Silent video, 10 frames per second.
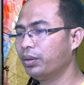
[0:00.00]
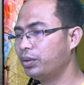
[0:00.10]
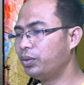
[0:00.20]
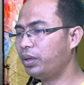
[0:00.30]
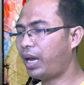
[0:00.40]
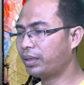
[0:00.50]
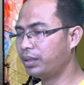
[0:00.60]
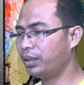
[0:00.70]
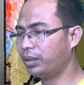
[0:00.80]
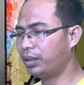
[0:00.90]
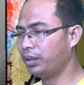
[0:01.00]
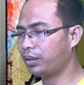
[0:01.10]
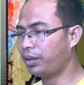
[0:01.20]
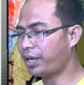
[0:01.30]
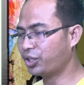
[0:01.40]
to conduct the
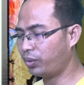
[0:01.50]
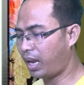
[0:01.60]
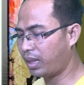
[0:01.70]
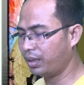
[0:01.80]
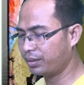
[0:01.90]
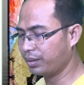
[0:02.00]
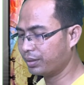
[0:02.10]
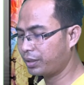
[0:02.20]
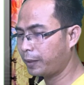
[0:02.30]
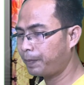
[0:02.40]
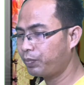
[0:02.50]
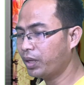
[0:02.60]
contextual analysis.